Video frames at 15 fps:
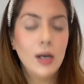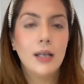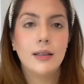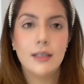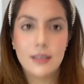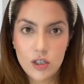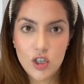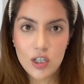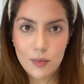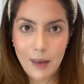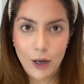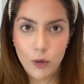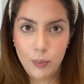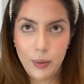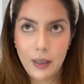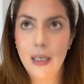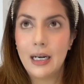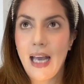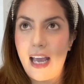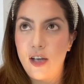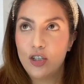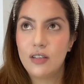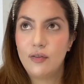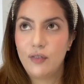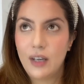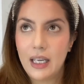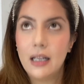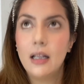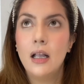This is just my opinion. I just feel